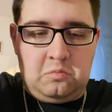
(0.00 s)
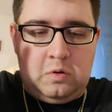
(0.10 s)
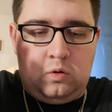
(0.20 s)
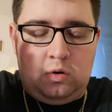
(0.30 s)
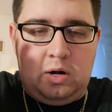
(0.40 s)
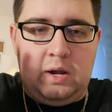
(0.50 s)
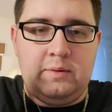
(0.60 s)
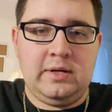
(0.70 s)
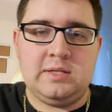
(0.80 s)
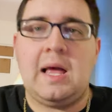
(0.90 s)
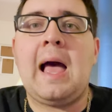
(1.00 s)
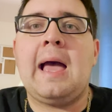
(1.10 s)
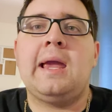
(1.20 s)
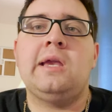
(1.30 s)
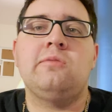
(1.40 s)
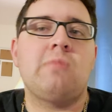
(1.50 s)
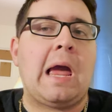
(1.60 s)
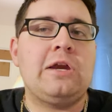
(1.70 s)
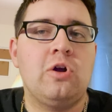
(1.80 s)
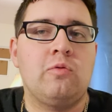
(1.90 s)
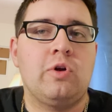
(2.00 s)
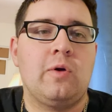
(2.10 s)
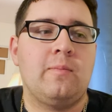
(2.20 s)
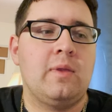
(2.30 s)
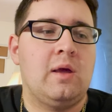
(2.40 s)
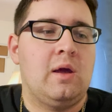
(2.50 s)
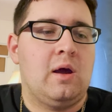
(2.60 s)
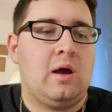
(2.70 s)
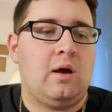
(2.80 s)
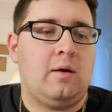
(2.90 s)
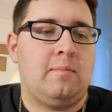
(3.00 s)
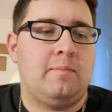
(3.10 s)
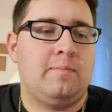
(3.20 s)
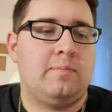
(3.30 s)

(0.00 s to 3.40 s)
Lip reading: or how it is? I don't know.